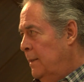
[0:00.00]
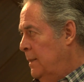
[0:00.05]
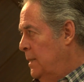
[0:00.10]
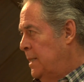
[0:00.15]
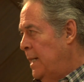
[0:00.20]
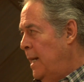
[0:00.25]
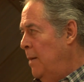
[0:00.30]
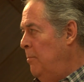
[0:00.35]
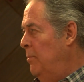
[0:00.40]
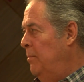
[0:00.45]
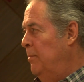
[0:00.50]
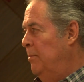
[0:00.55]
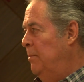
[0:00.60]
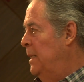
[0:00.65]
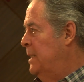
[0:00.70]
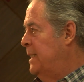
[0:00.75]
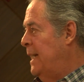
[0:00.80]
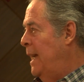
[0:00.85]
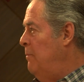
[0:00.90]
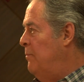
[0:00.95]

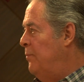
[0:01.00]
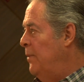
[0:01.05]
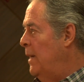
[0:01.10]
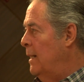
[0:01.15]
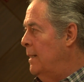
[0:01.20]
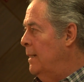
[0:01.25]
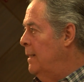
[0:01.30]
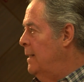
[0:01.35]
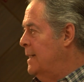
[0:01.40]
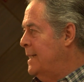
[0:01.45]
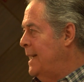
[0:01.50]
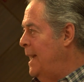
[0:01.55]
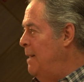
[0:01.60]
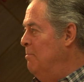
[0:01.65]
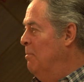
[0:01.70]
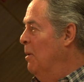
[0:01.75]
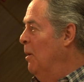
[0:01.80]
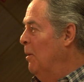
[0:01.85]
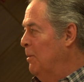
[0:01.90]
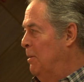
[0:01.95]
The same father, the
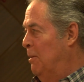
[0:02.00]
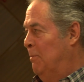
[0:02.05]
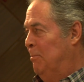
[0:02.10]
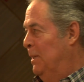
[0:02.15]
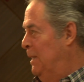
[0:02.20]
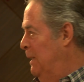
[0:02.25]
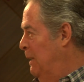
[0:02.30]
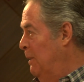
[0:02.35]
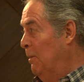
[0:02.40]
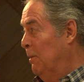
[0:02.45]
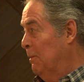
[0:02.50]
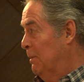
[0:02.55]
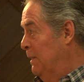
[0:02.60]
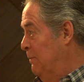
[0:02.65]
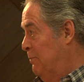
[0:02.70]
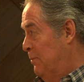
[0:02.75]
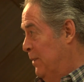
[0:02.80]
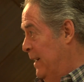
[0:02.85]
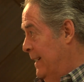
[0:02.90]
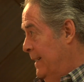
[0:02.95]
same mother, but they're all
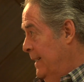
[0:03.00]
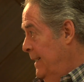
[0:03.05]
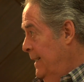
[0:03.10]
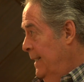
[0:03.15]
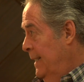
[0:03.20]
different.